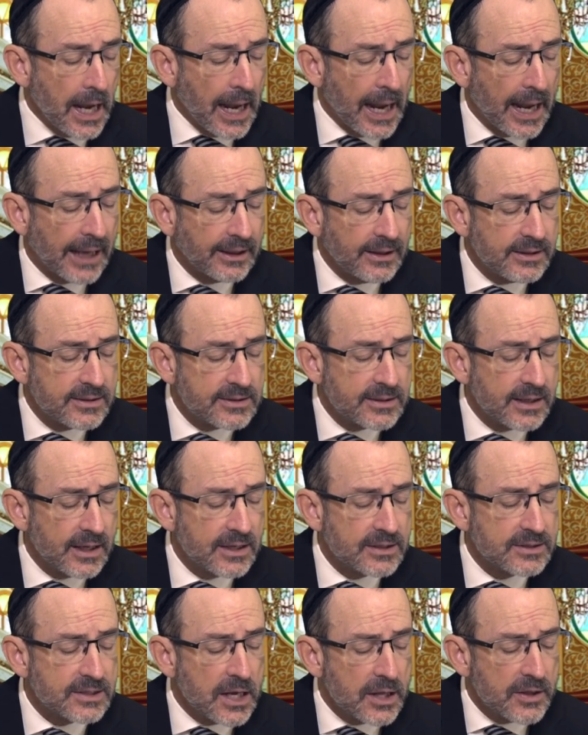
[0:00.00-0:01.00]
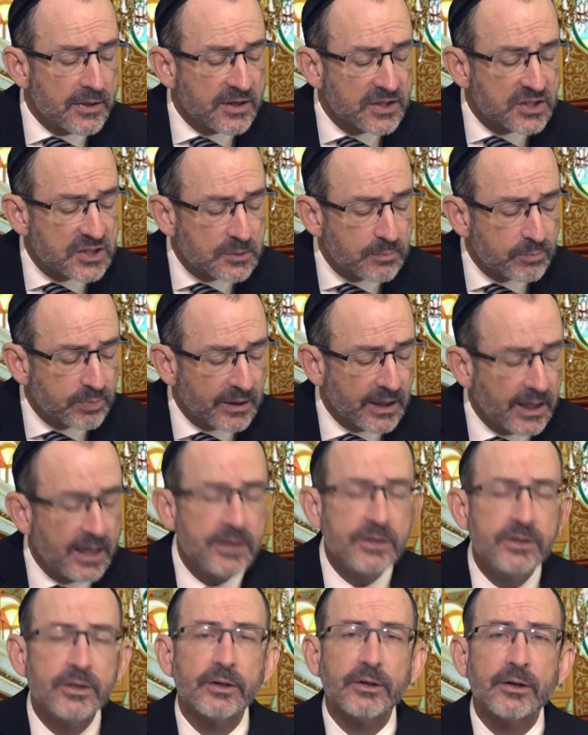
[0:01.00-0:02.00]
And he says, The
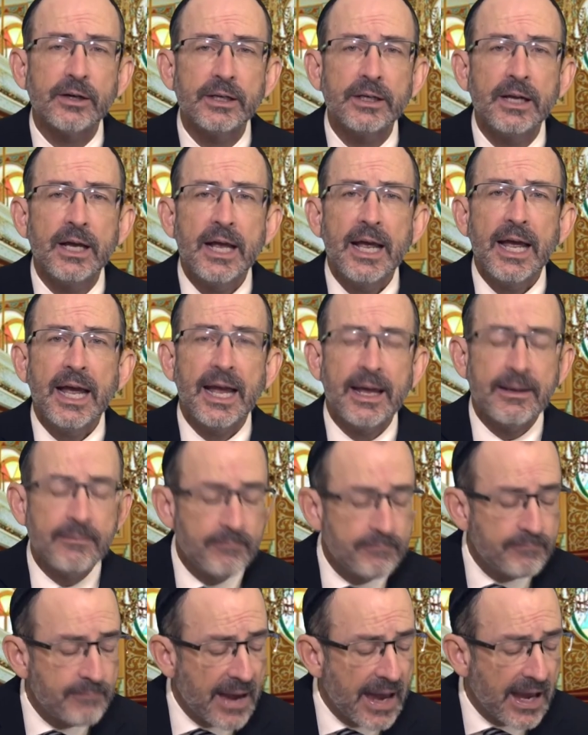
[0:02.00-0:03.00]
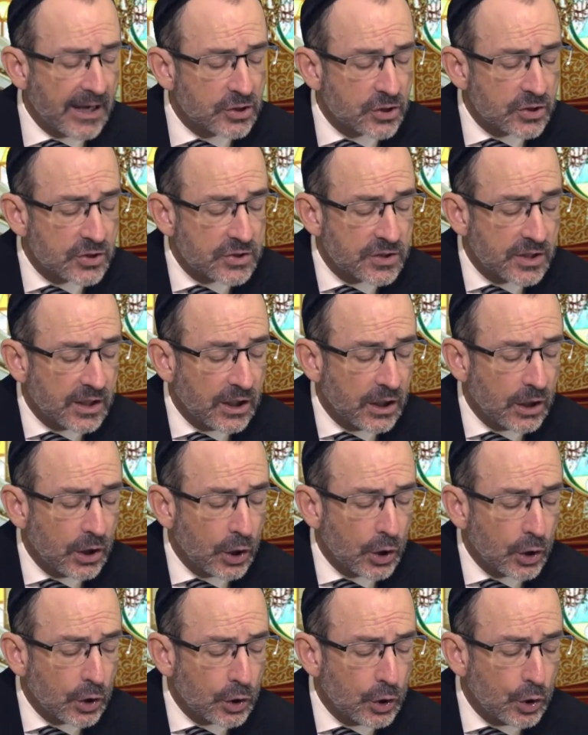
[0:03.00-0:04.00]
splendor and, and
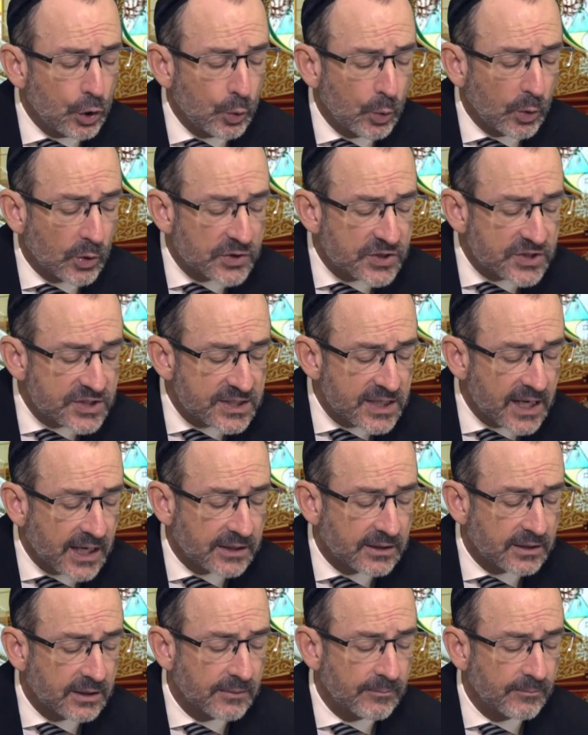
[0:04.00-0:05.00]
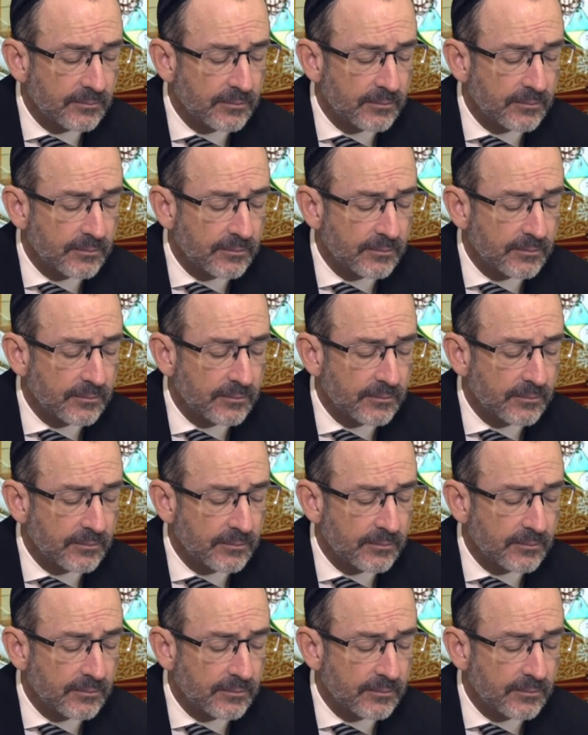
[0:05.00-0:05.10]
majesty you will set